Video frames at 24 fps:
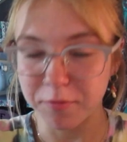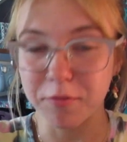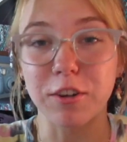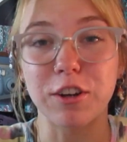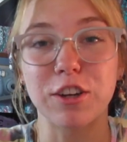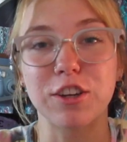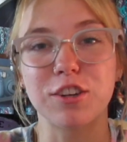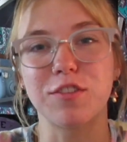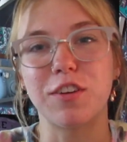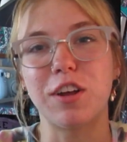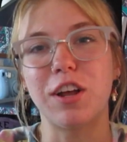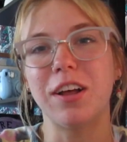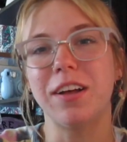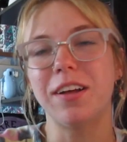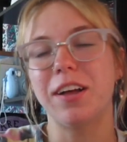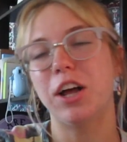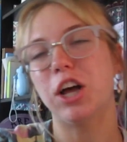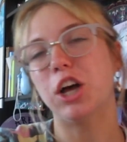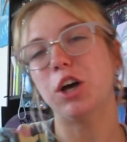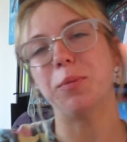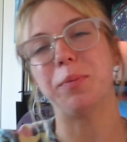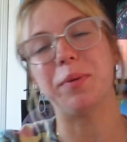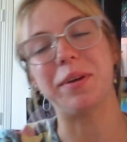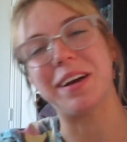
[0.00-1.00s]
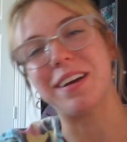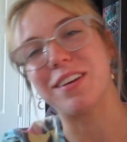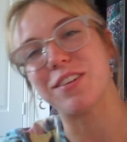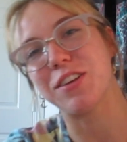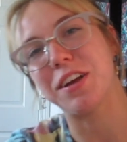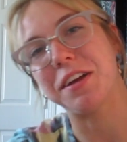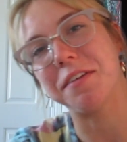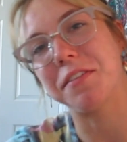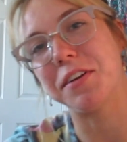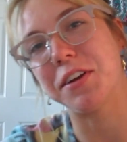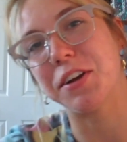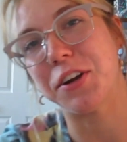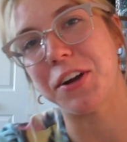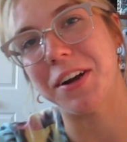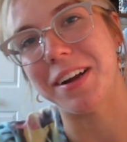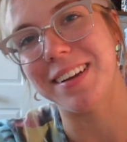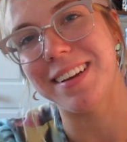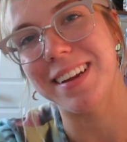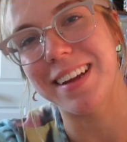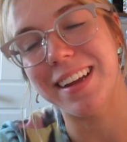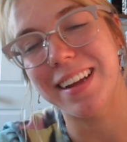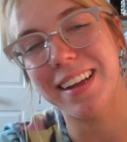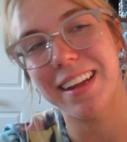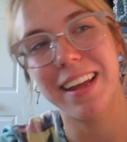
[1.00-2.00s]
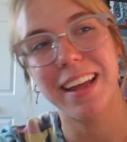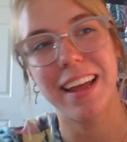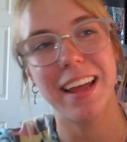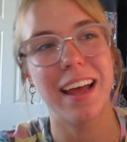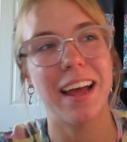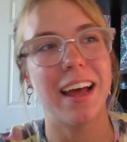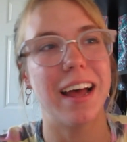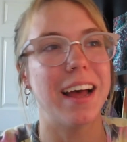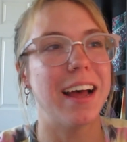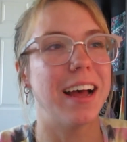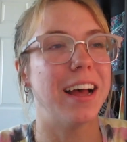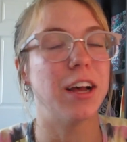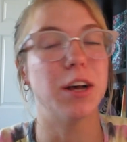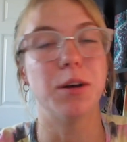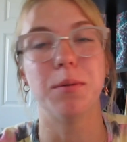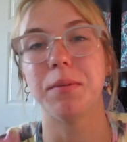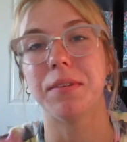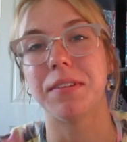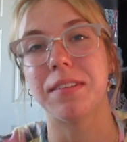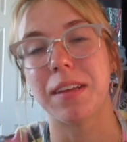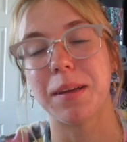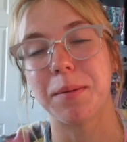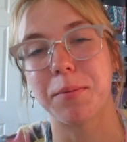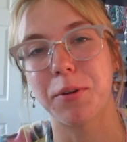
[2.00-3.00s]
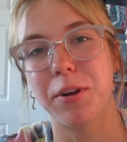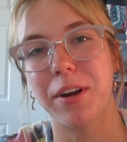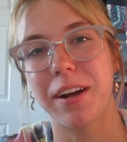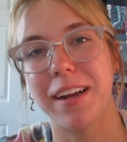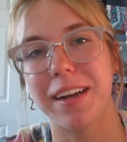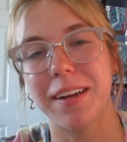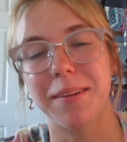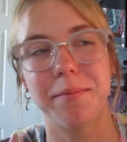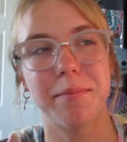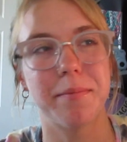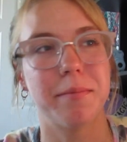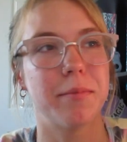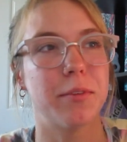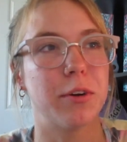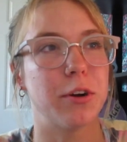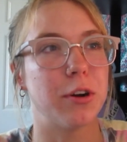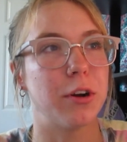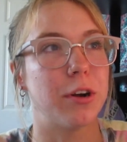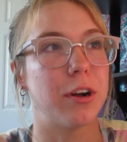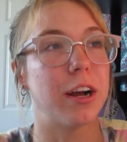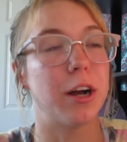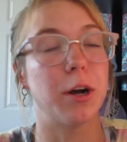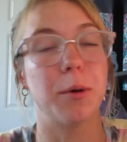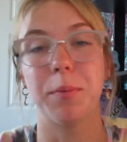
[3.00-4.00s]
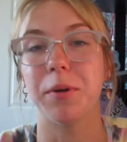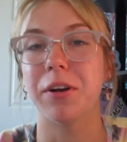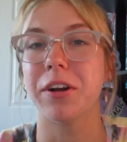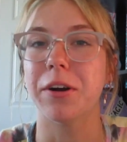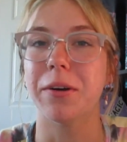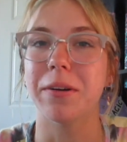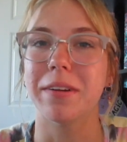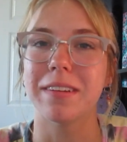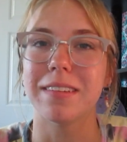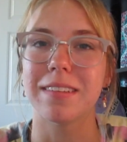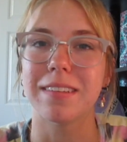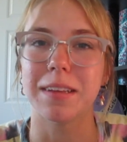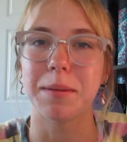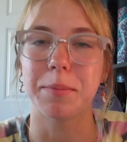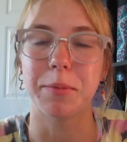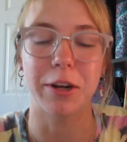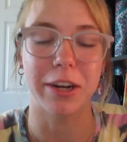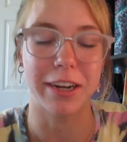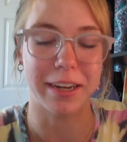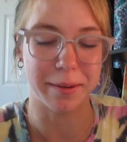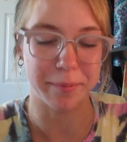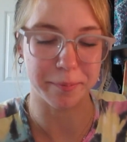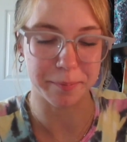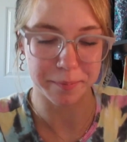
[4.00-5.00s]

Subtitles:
First of all, I hope you guys are having a great day. I hope you slept great, or I hope you're going to sleep great.